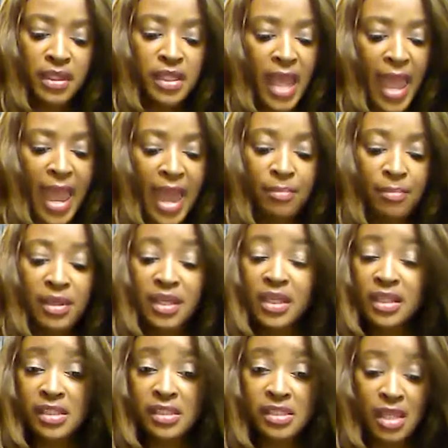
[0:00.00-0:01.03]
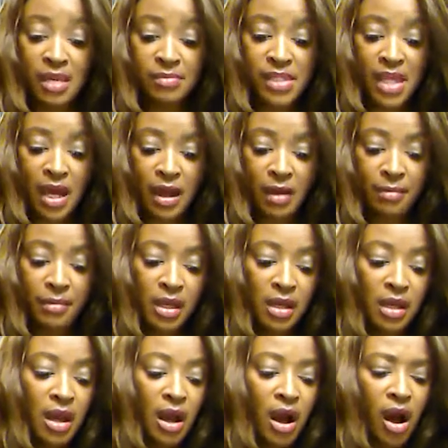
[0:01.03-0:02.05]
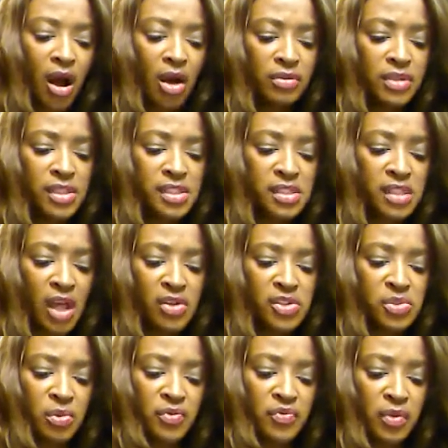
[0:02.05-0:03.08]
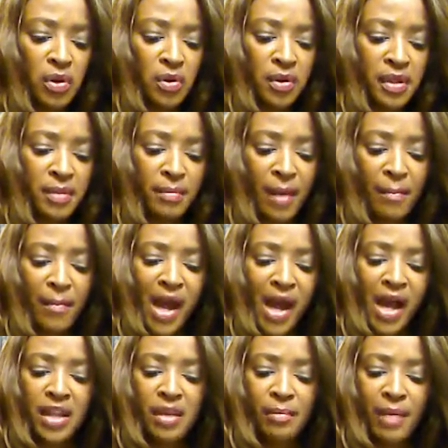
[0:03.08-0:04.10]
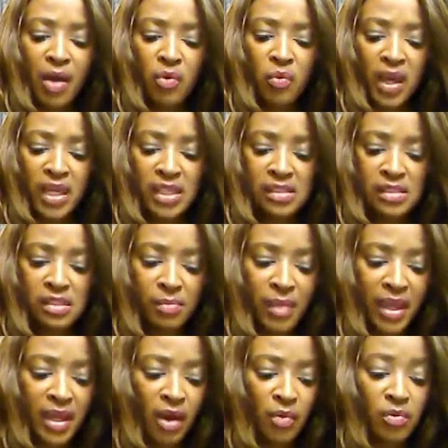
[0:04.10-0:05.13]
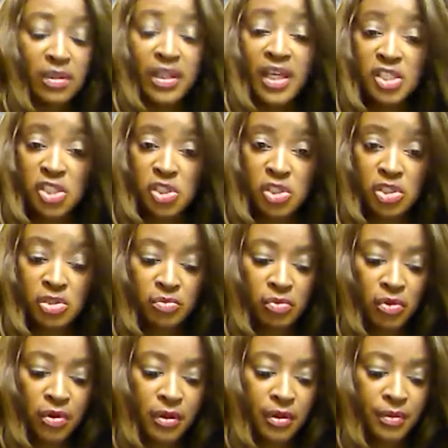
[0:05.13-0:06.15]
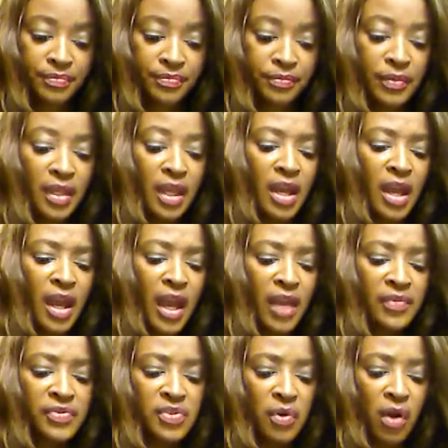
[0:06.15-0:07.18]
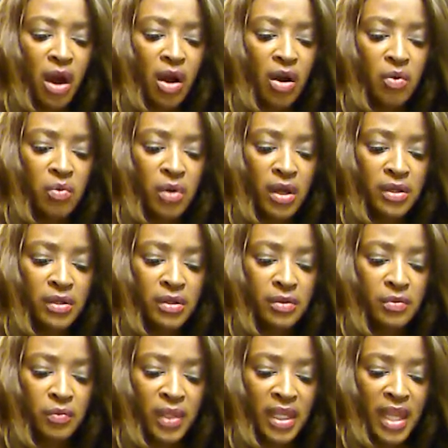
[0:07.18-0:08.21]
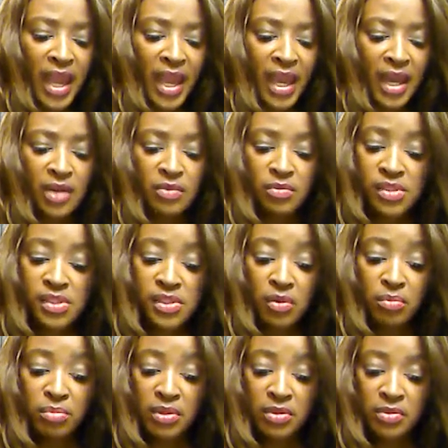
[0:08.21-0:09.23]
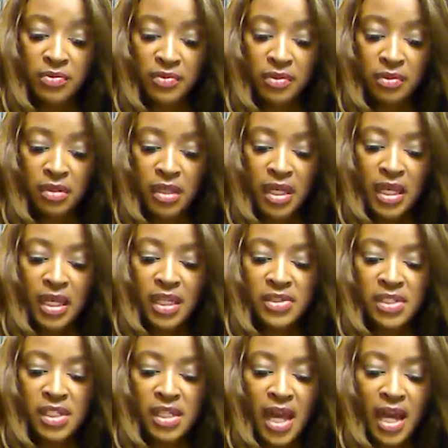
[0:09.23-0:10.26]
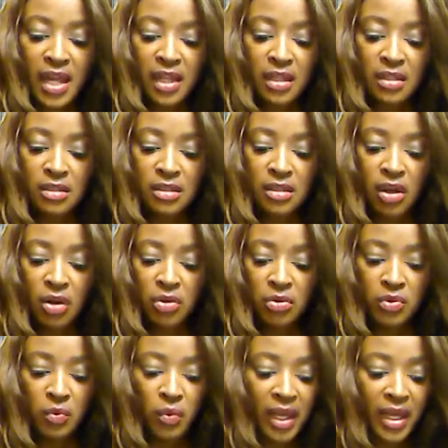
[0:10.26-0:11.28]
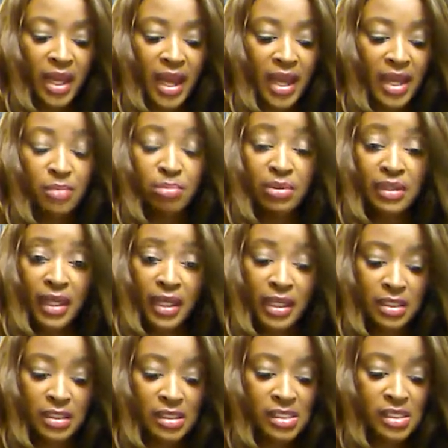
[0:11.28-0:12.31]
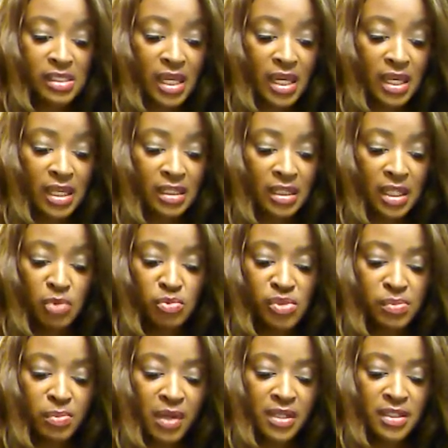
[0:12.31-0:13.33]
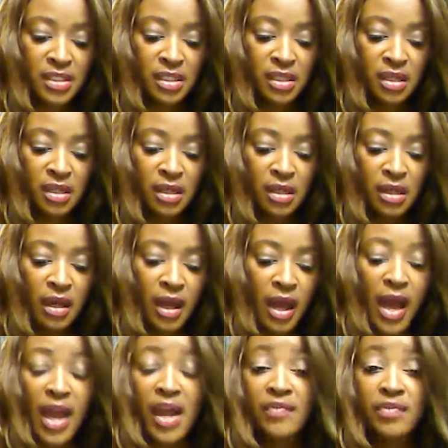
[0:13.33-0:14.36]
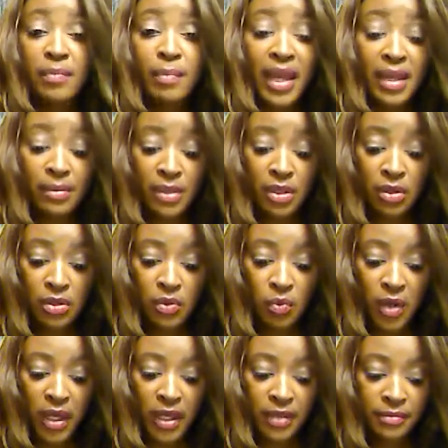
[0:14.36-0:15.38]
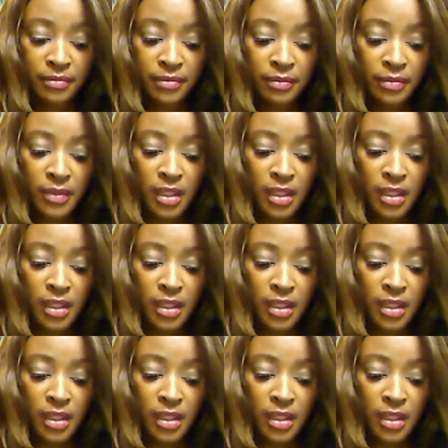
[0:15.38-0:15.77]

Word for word: but happy at the same time. All these thoughts were flowing in my mind about ways to make our relationship work. After all, what we had was so beautiful. It did not go the way I had planned. Instead, he responded, I have a baby on the way.